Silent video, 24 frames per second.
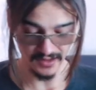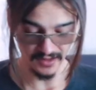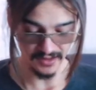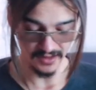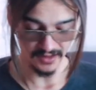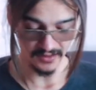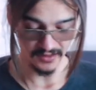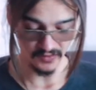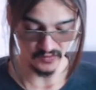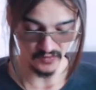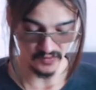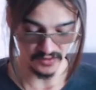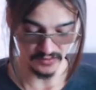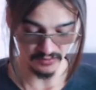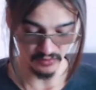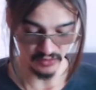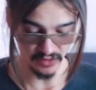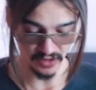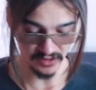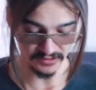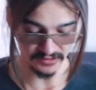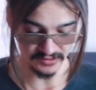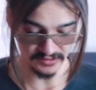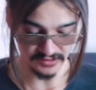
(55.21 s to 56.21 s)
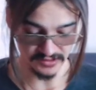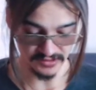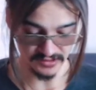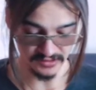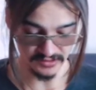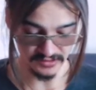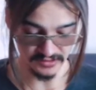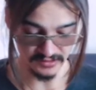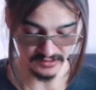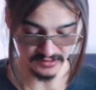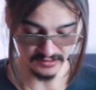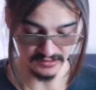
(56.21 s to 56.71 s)
and one practice I
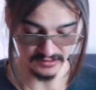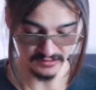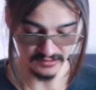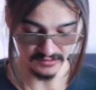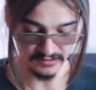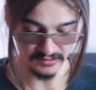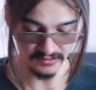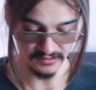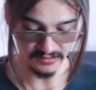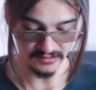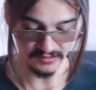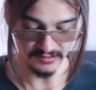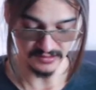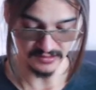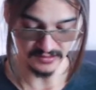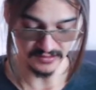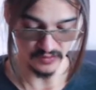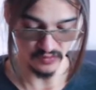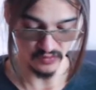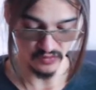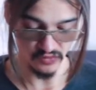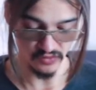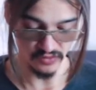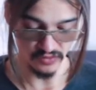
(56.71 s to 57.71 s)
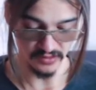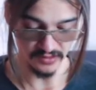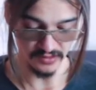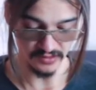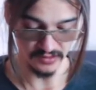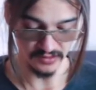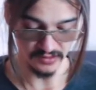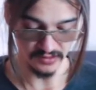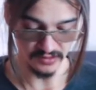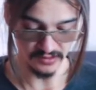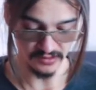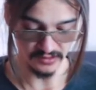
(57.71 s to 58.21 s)
did it this
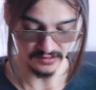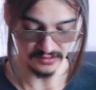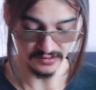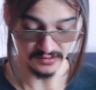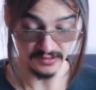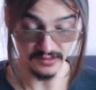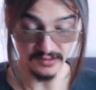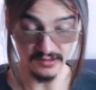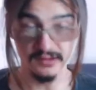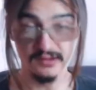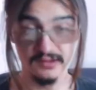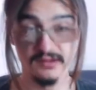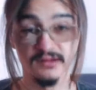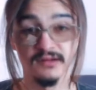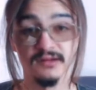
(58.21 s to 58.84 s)
morning at like